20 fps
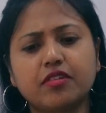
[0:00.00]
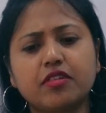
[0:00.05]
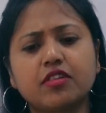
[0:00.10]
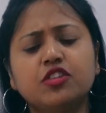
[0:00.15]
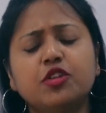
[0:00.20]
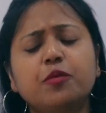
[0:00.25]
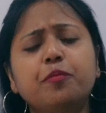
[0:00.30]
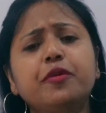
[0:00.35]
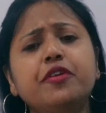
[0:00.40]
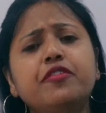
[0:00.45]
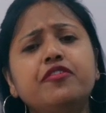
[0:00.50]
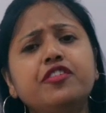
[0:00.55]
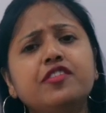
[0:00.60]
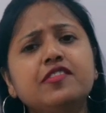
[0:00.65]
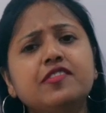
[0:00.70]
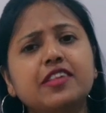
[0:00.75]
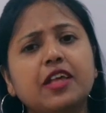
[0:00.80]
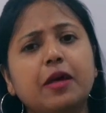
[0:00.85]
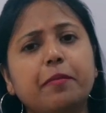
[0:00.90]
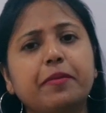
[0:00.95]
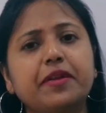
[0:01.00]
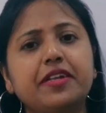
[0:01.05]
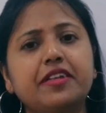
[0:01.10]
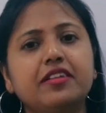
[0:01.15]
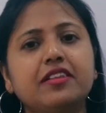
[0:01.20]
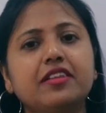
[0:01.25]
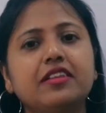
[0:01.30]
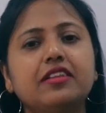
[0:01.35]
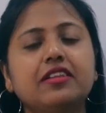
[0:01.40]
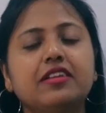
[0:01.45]
The preference
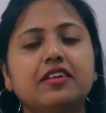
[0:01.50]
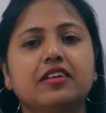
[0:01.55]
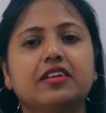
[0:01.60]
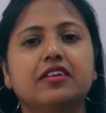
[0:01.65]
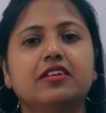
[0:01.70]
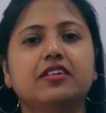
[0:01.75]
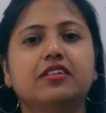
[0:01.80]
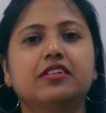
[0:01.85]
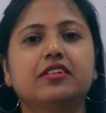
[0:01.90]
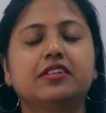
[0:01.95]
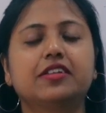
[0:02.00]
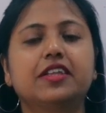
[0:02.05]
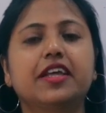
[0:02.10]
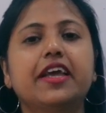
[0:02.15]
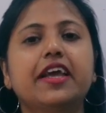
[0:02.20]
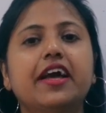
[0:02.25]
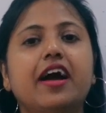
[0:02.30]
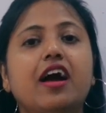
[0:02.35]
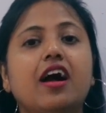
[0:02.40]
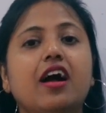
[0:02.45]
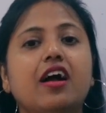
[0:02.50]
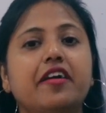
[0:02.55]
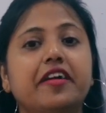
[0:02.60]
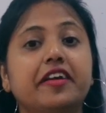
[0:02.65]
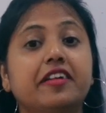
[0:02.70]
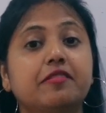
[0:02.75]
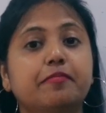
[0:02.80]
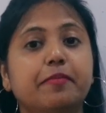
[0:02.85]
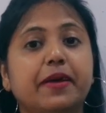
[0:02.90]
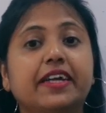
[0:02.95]
capital, they are
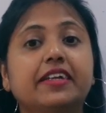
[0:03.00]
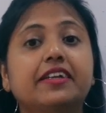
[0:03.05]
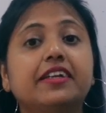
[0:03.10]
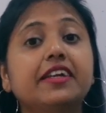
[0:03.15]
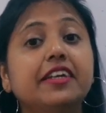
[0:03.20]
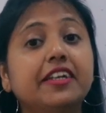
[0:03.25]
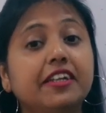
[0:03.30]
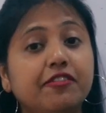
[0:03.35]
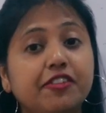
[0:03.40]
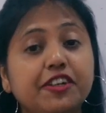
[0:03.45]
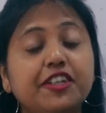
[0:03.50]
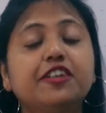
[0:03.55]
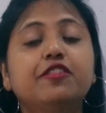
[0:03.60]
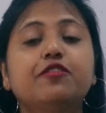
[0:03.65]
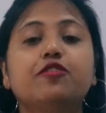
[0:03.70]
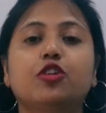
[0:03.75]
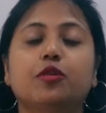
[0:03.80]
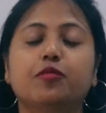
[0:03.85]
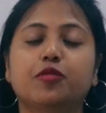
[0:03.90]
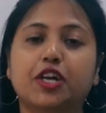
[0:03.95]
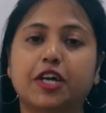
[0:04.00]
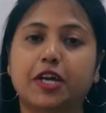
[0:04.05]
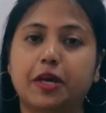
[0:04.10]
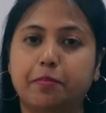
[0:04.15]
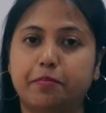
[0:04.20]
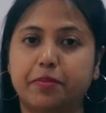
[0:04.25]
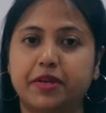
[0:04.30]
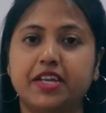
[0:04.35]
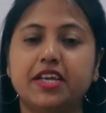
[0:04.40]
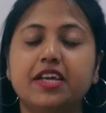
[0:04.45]
expecting dividend from the
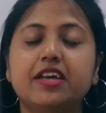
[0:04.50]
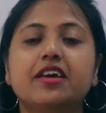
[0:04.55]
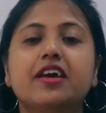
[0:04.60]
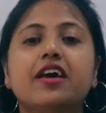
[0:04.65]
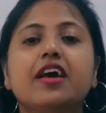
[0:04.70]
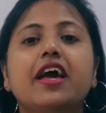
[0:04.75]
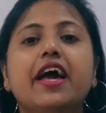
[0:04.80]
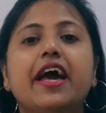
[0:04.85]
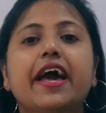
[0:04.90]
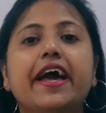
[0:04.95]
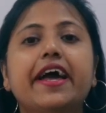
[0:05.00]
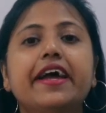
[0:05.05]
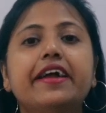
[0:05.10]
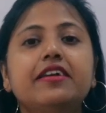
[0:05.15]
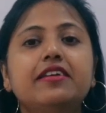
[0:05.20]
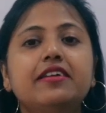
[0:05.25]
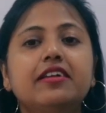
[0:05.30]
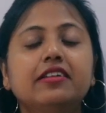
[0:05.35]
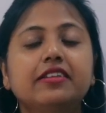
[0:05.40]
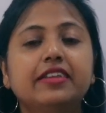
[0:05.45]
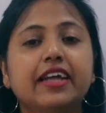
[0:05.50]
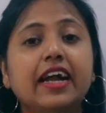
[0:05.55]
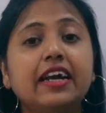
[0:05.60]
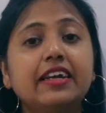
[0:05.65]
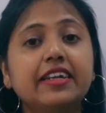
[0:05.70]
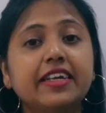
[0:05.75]
company, and that